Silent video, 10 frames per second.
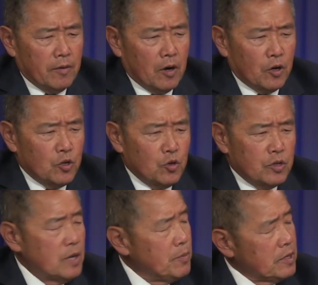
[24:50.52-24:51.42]
Are you
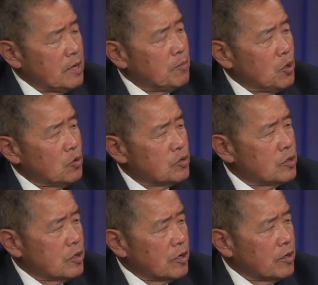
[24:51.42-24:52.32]
keeping them
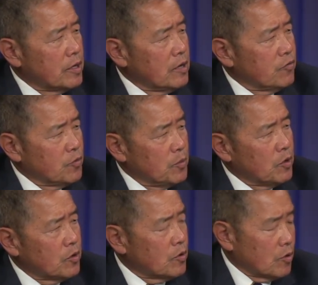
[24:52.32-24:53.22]
posted, or are they
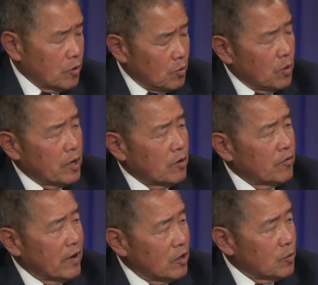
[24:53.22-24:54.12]
familiar or aware
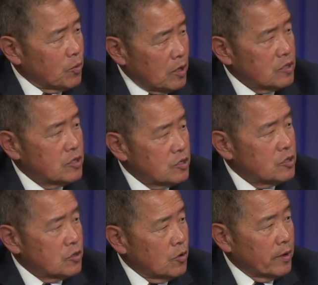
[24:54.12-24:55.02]
of how the process
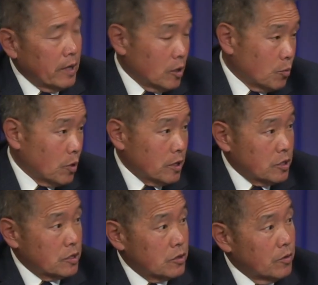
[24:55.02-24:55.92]
is going, how the
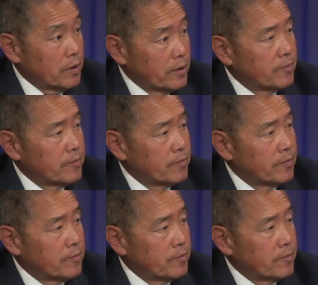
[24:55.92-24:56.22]
project's going?